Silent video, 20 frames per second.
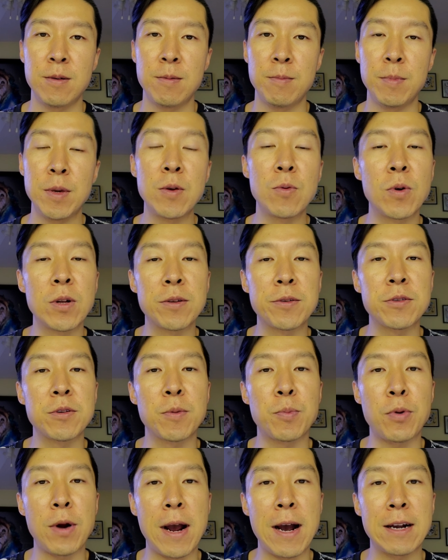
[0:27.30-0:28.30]
Be willing to
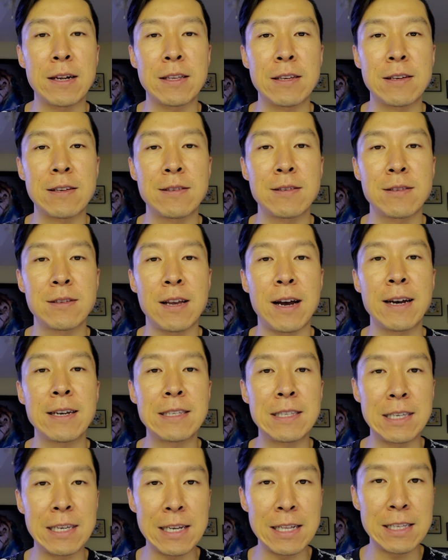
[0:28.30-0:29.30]
practice,
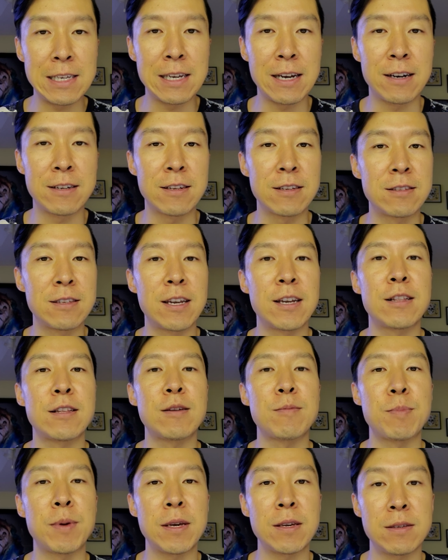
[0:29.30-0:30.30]
ideally on a daily
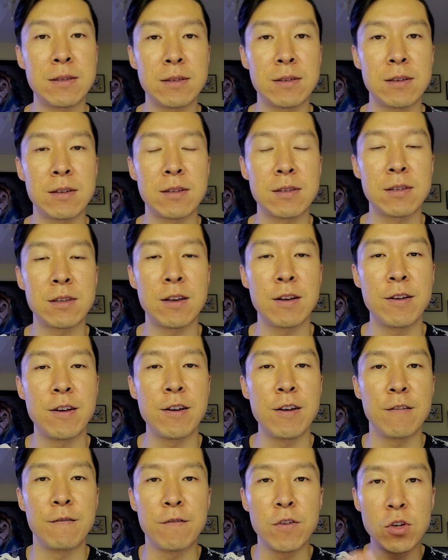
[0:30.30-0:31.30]
basis,
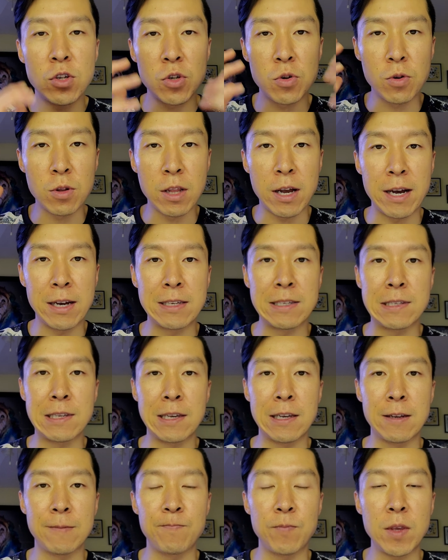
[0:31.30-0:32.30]

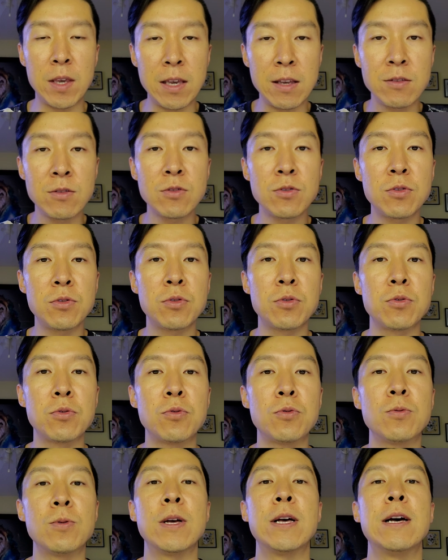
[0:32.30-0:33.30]
visualizing
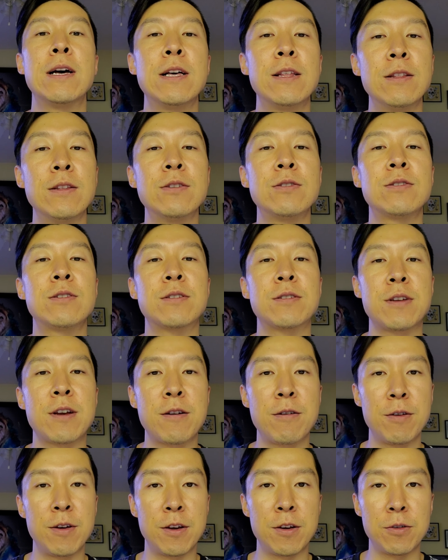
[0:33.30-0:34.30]
into the
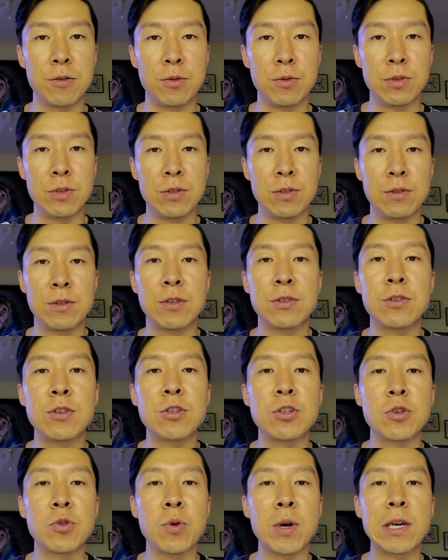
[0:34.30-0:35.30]
scenarios, the
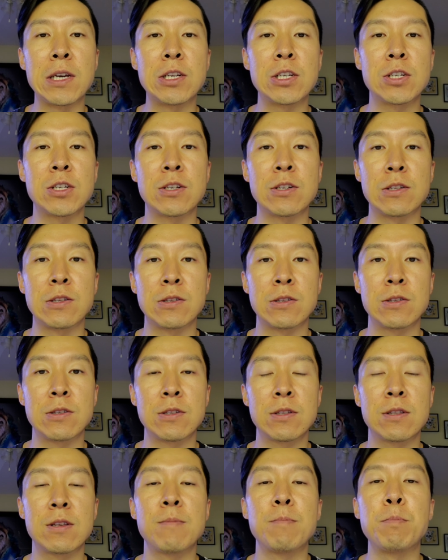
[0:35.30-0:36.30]
situations,
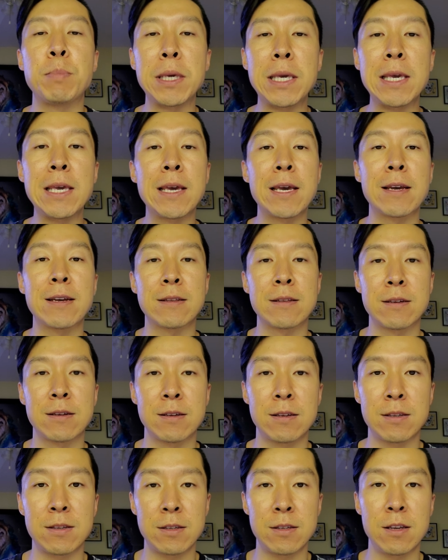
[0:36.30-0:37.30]
the
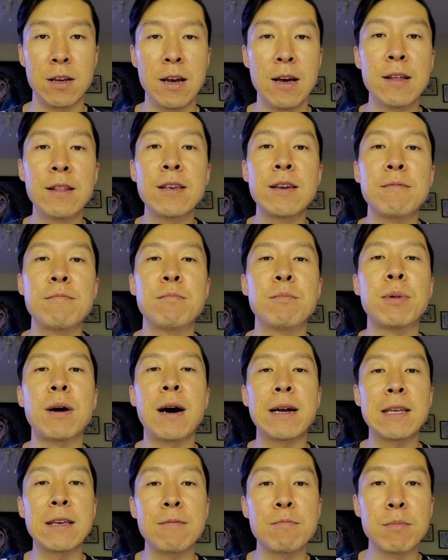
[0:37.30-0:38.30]
beingness, the
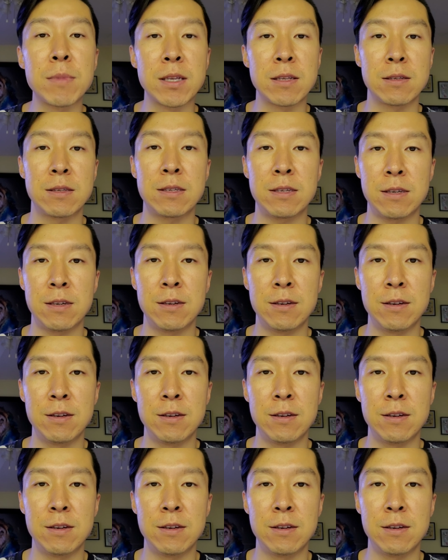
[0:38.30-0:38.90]
embodiment